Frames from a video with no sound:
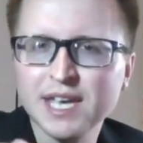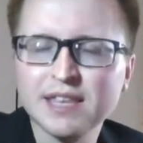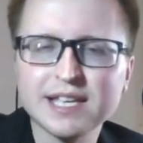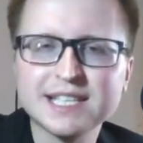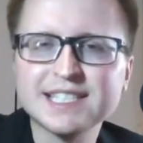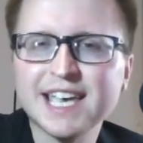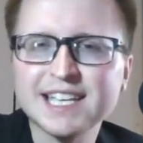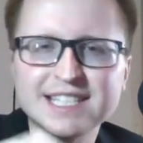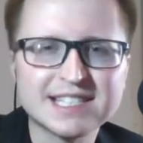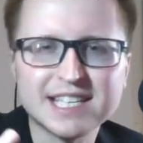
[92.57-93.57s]
they said
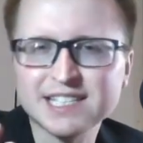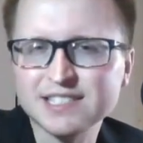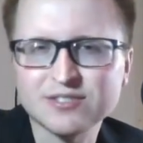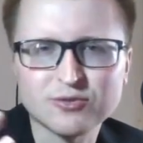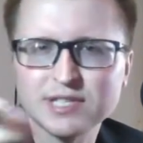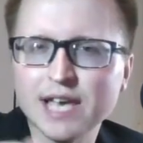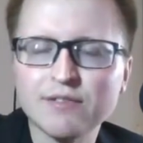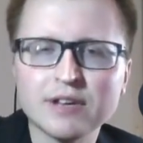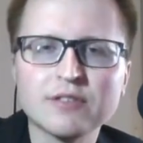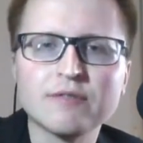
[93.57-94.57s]
6 or 7
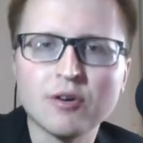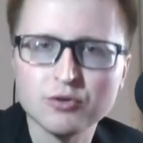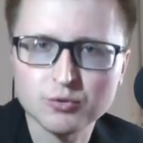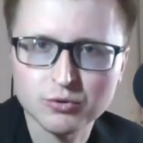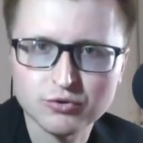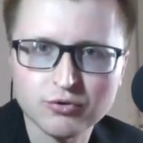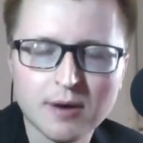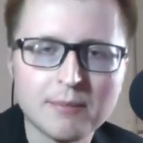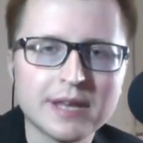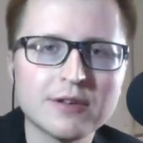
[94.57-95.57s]
of the votes were
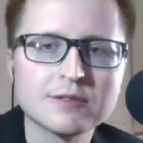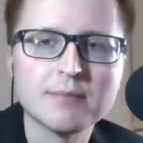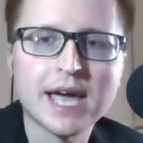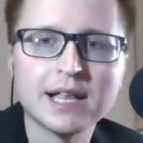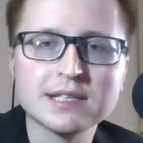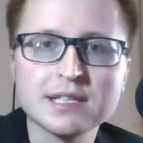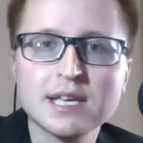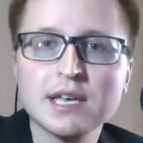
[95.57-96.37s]
Trump on those ballots.